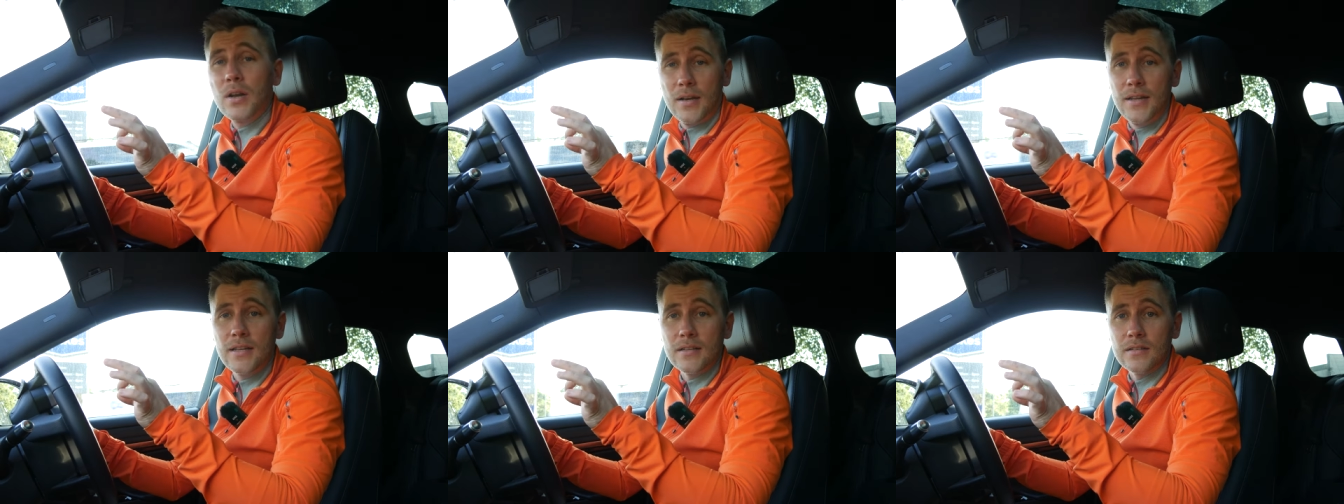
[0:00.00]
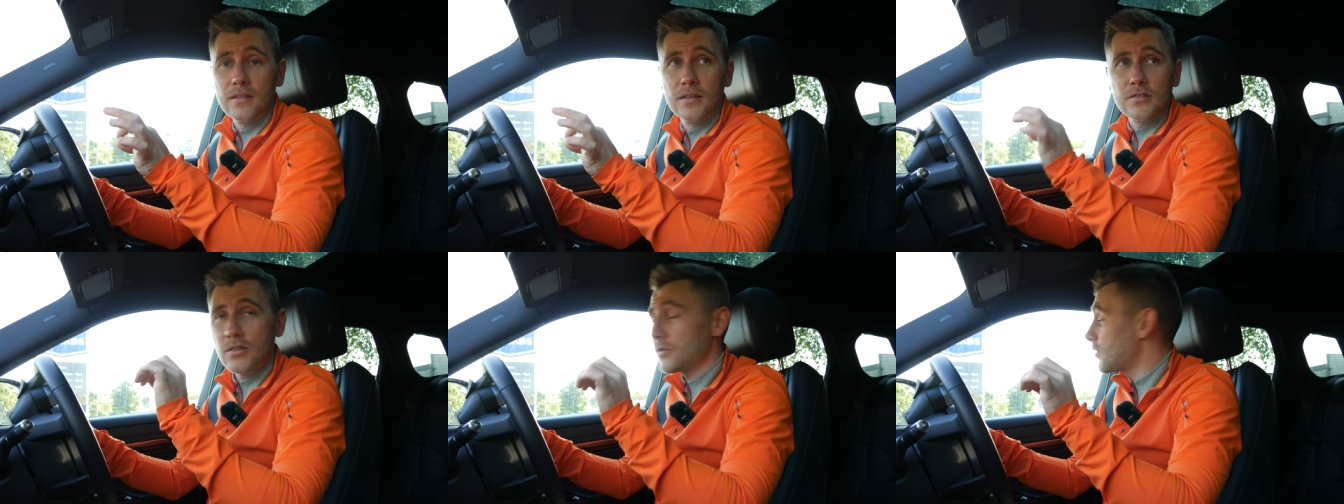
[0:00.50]
clean.
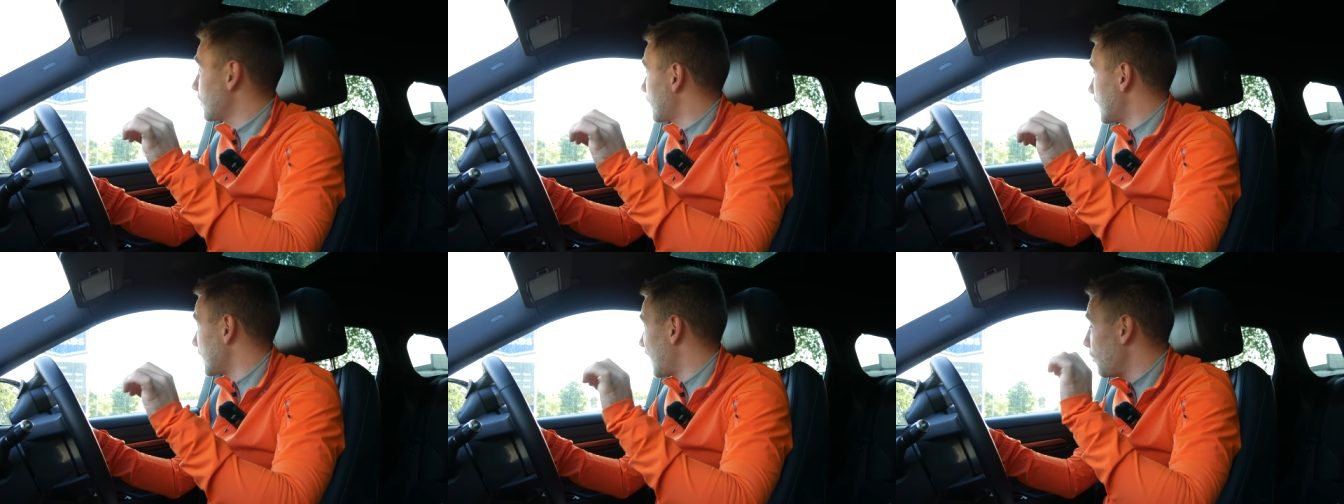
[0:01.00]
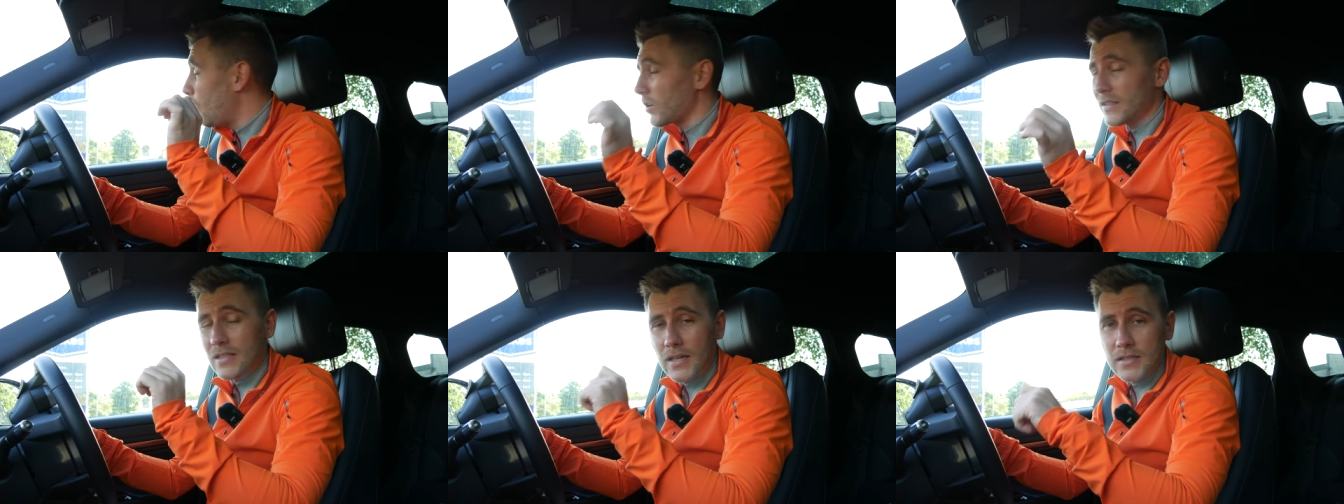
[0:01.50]
So clean, and
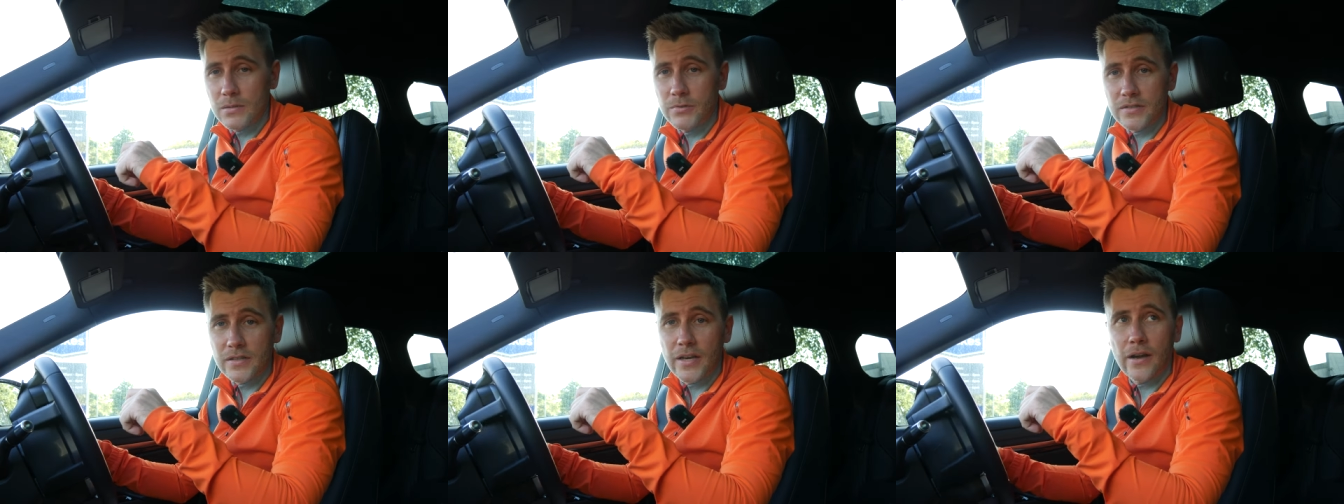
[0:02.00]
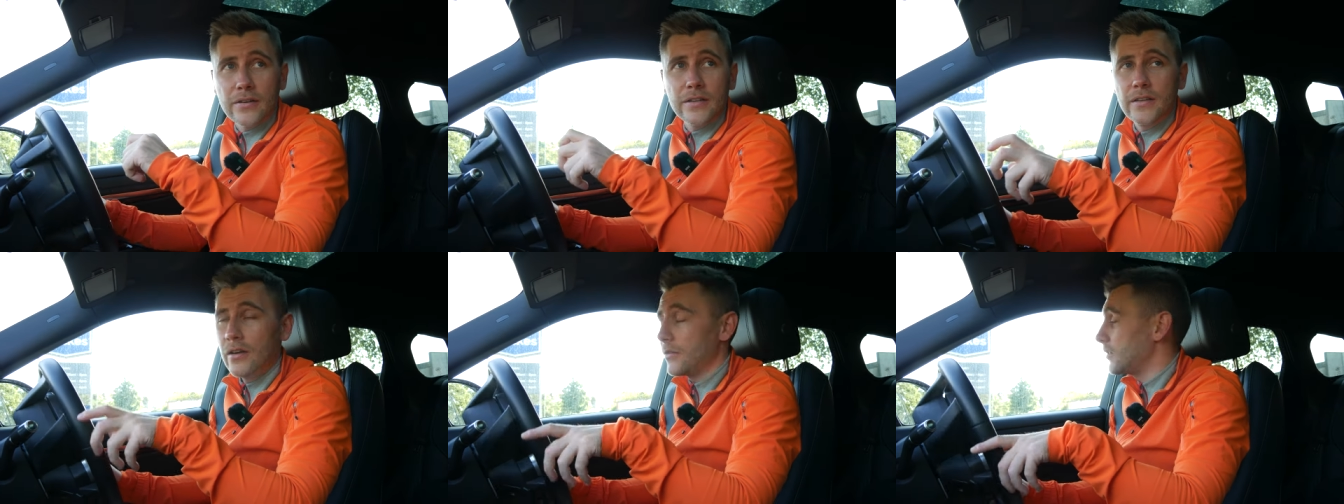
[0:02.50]
what a testament to Gary,
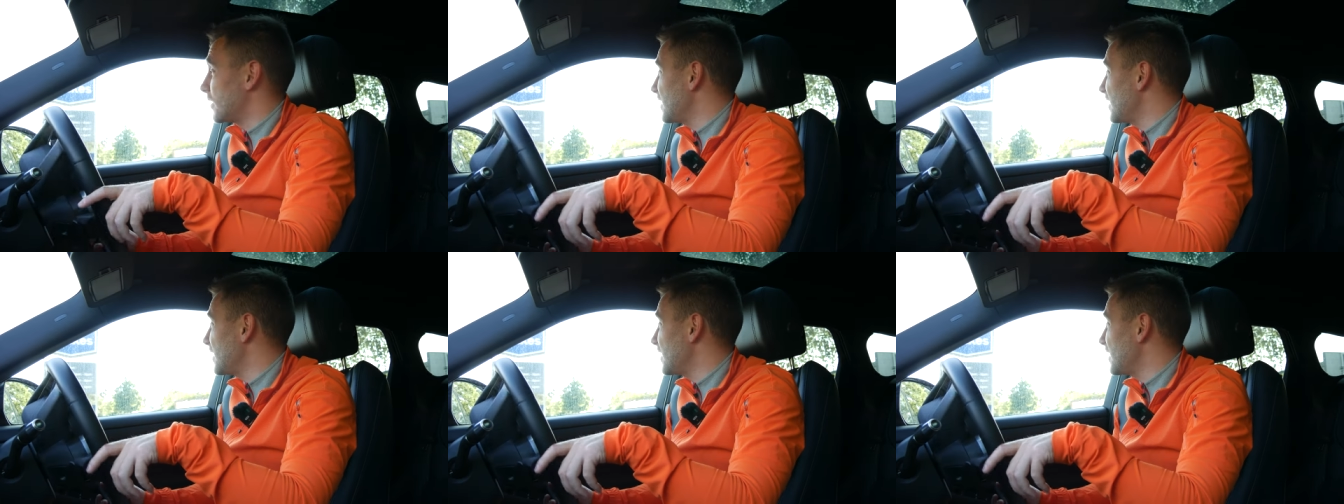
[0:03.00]
the owner.